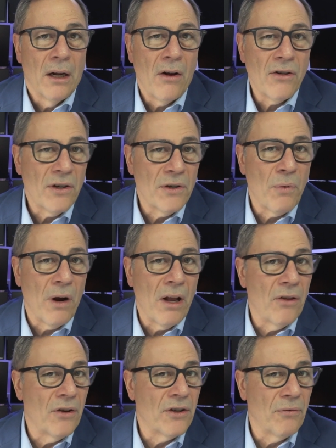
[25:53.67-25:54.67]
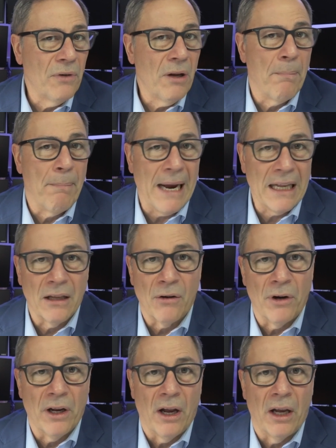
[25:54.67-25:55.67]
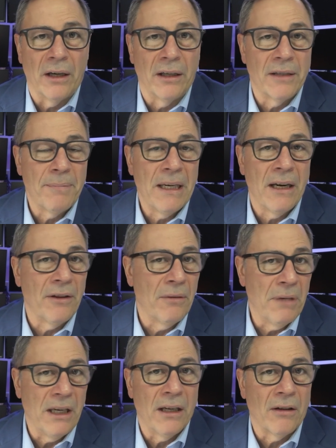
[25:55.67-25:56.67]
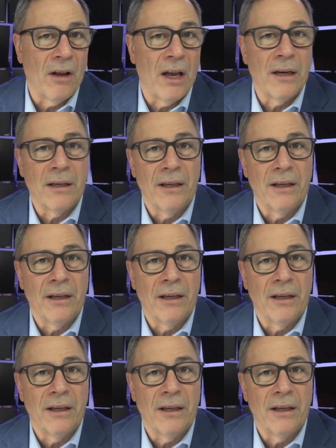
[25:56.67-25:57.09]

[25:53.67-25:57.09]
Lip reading: Also as well, there's a real battle going on, and it's been out in the media a lot,